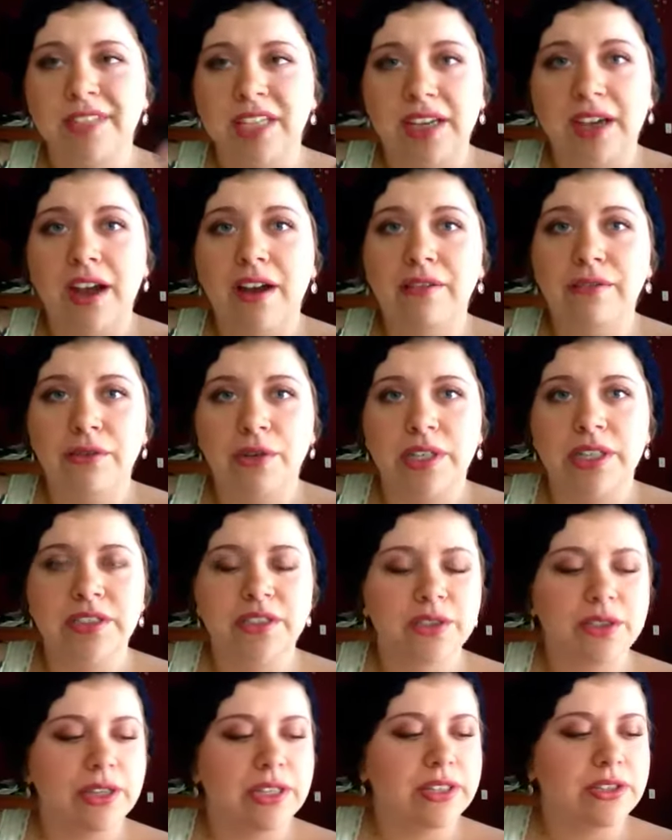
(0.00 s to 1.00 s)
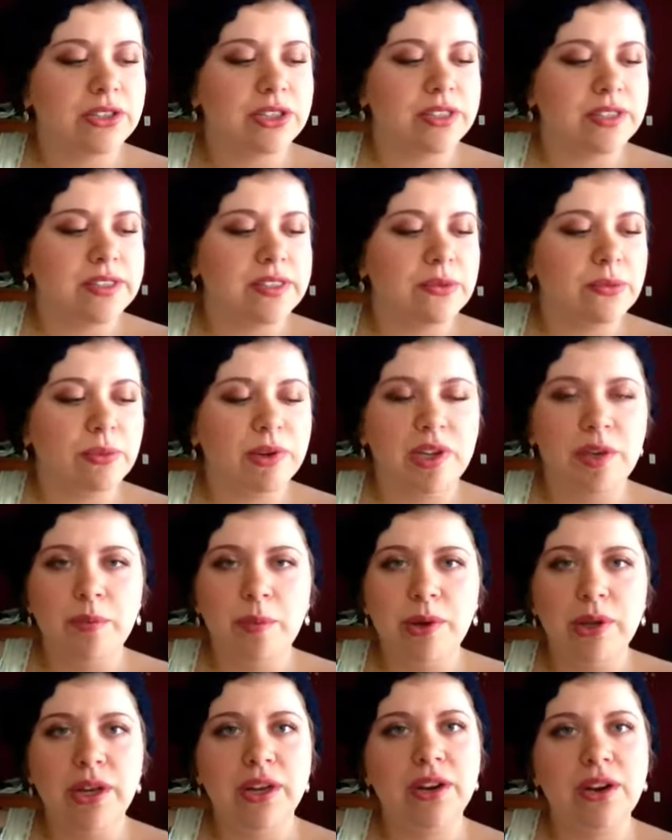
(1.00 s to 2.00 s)
coverage. It just, when you
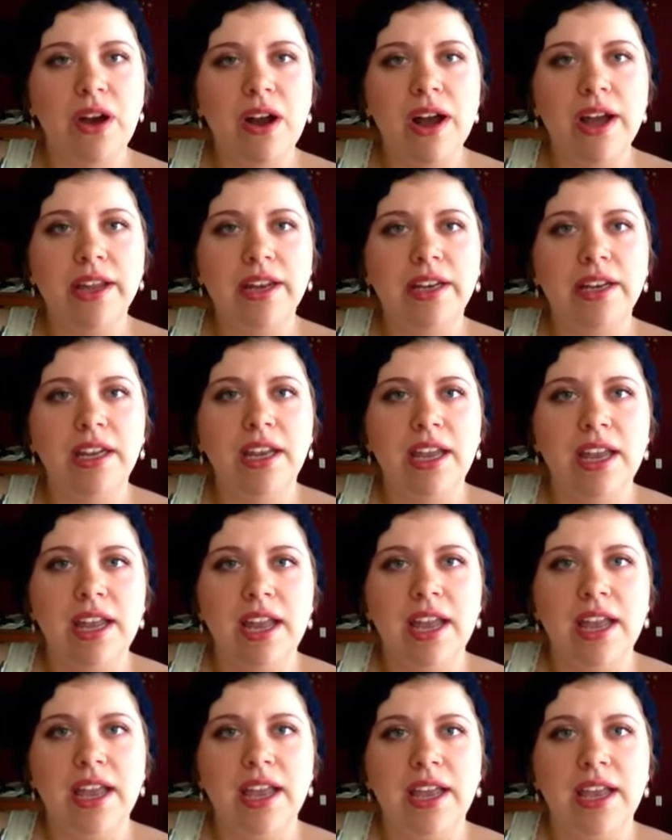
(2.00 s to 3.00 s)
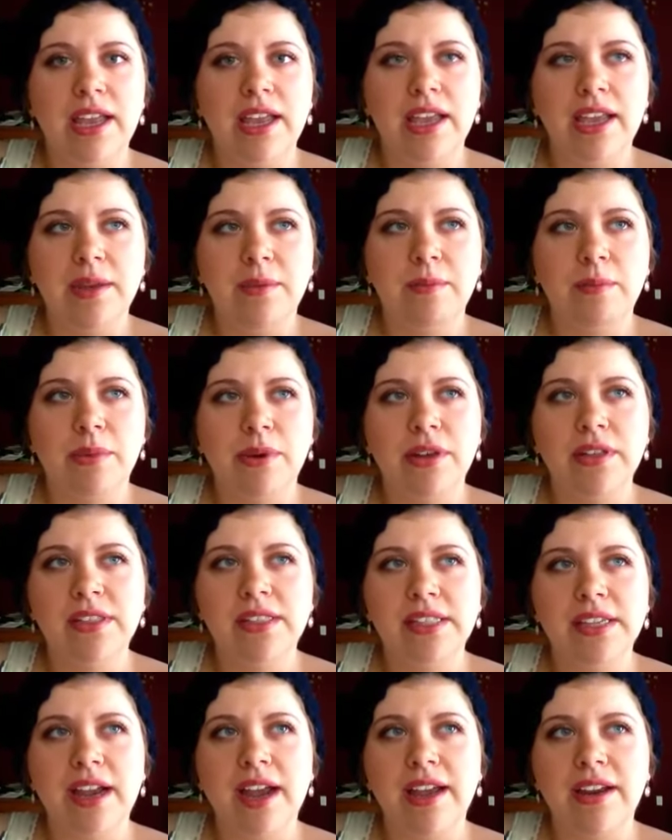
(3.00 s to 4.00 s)
put it on, it
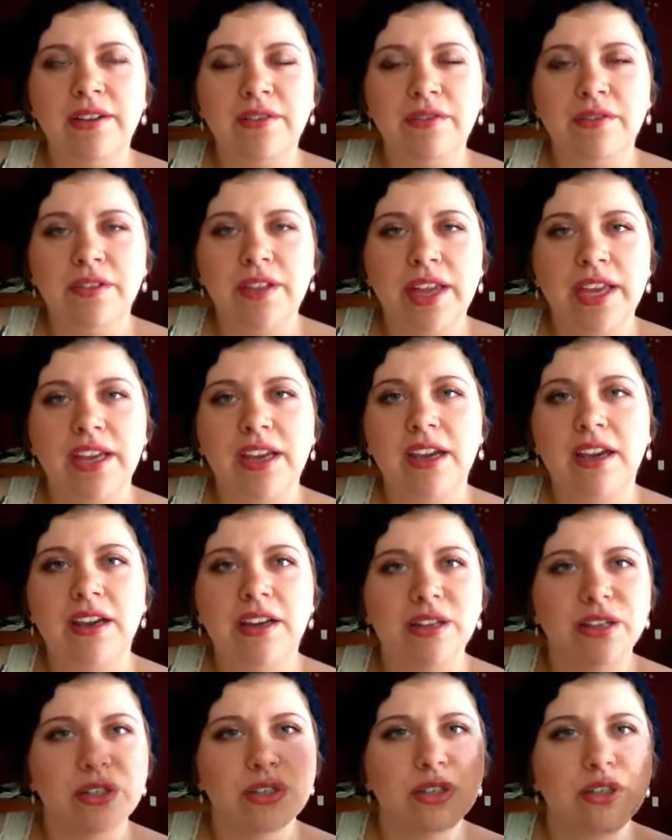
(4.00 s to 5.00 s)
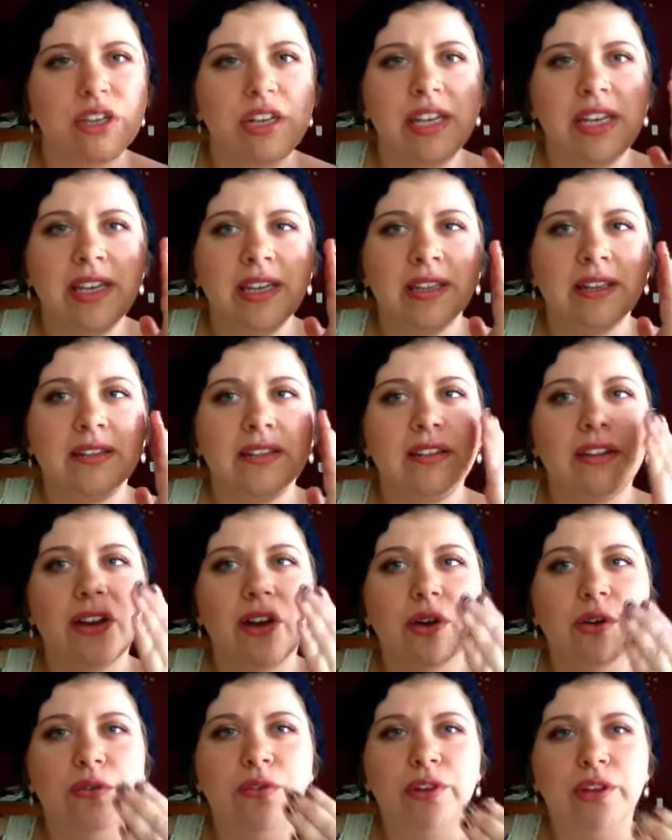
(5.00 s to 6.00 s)
puts kind of like a sheen
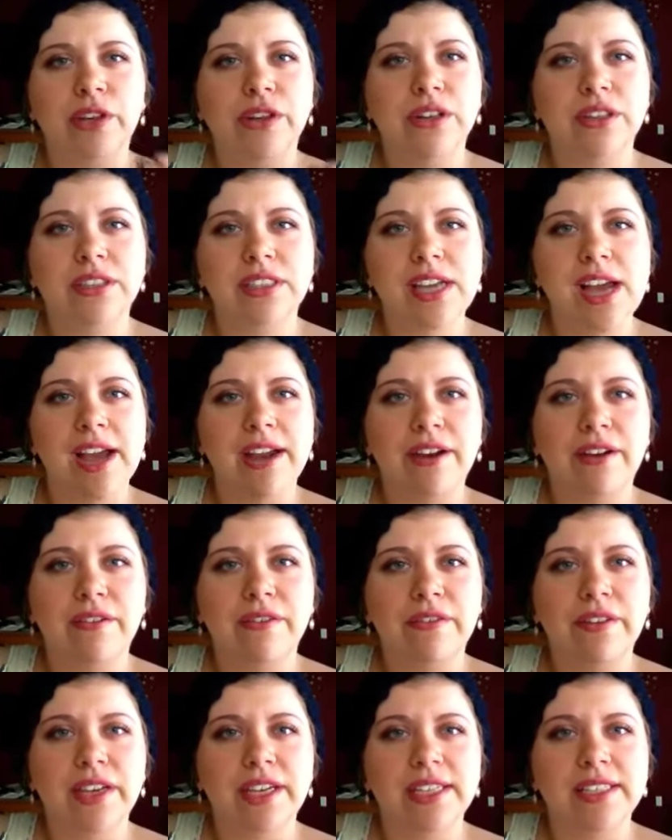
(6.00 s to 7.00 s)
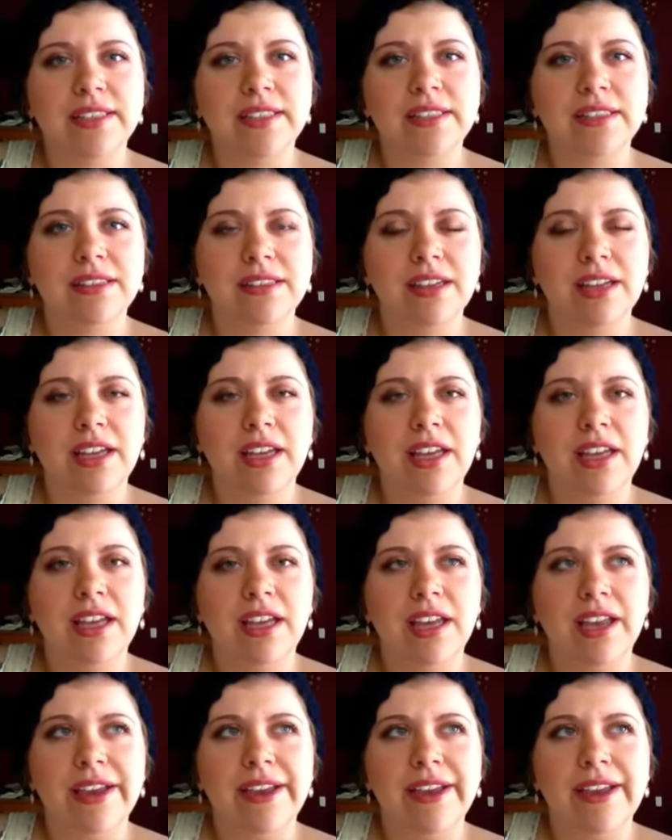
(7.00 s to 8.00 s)
over your entire face
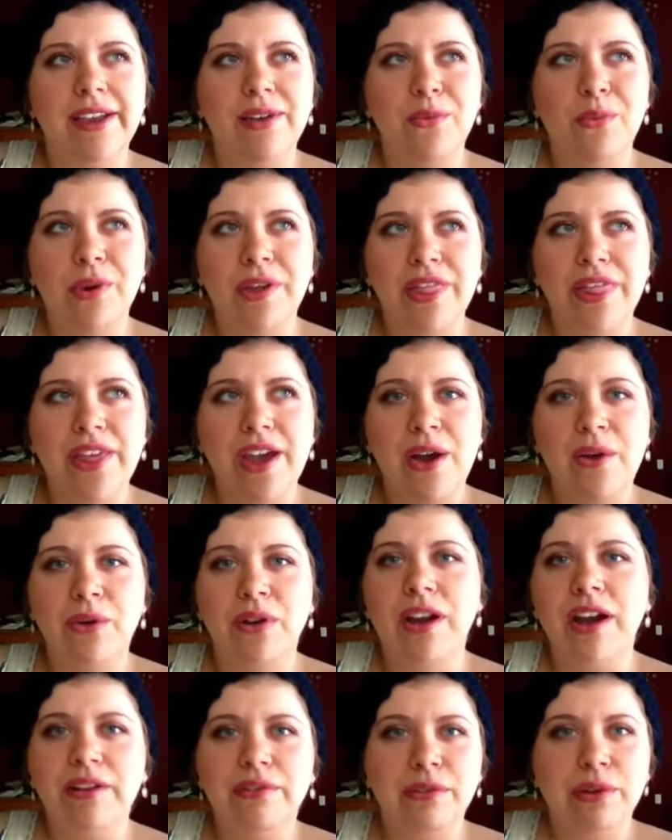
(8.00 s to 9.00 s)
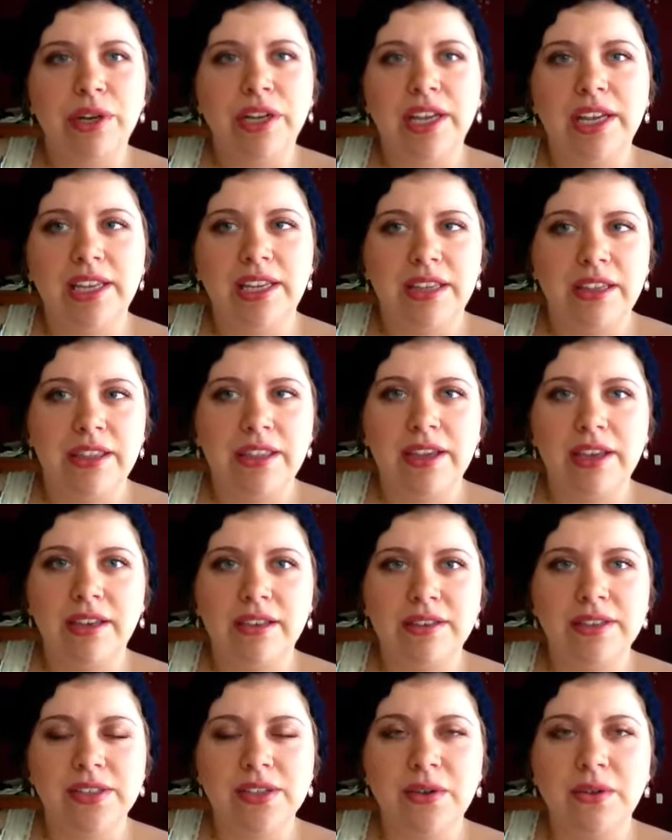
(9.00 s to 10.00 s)
without covering
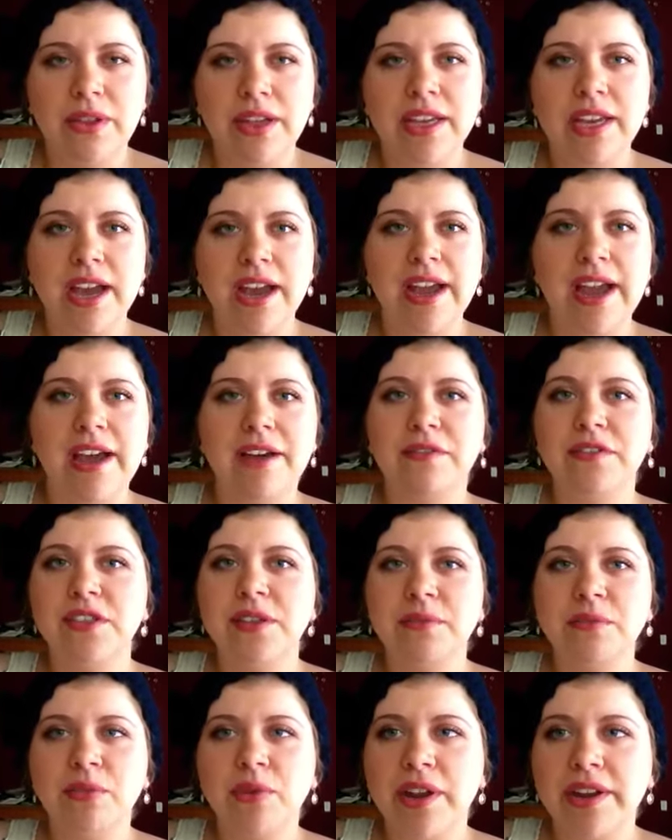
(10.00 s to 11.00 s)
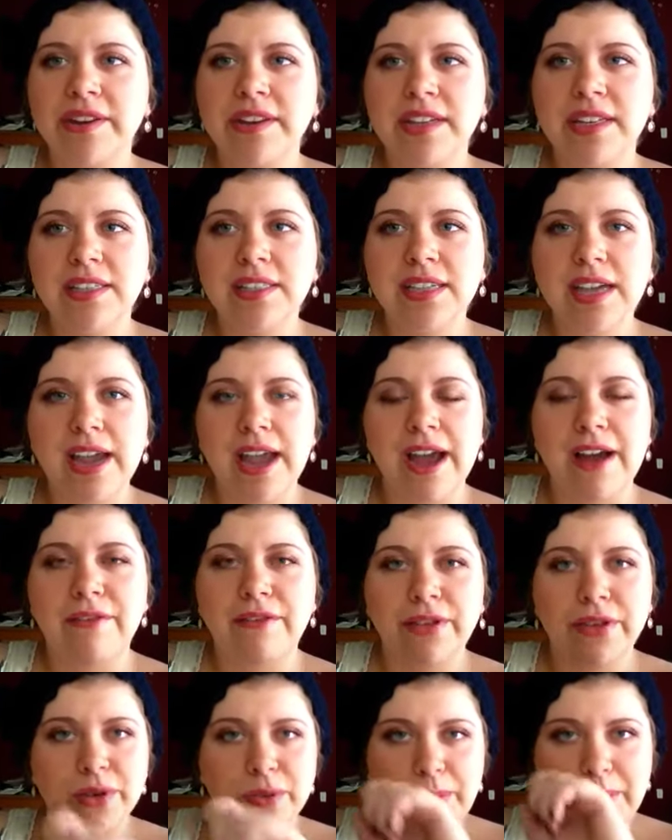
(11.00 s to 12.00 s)
anything. So like, I have some redness, I have a
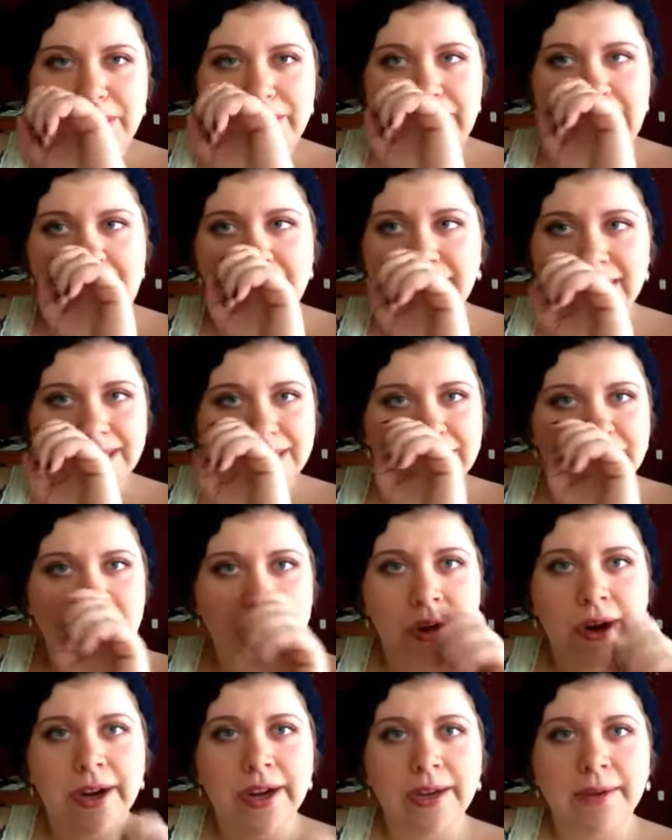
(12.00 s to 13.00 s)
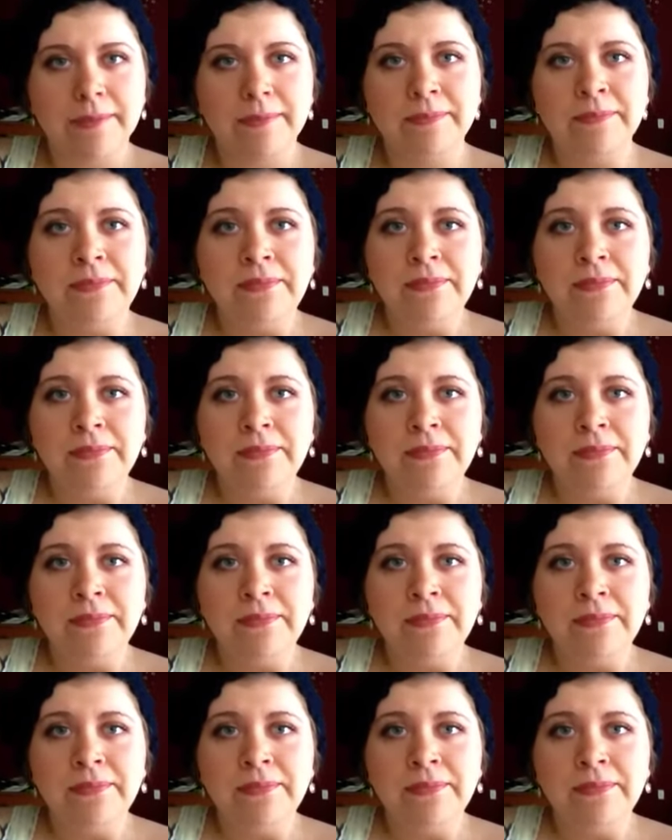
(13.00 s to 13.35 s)
little bit of acne scarring,